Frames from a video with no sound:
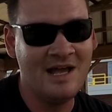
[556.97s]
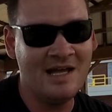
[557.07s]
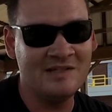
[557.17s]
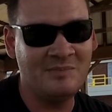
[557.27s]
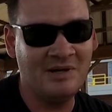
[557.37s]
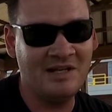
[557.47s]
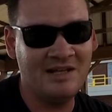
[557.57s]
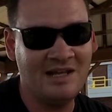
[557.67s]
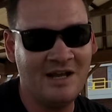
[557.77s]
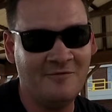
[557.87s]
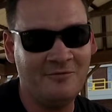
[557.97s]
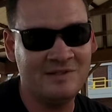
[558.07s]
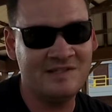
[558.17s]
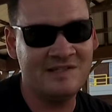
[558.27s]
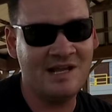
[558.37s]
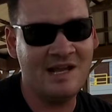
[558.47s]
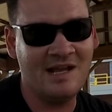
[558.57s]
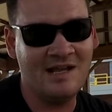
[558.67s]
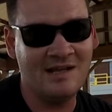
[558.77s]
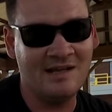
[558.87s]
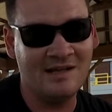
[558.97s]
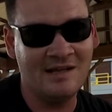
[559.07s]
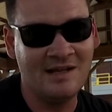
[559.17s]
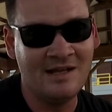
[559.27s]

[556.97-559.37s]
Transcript: As Buddy the Elf would say,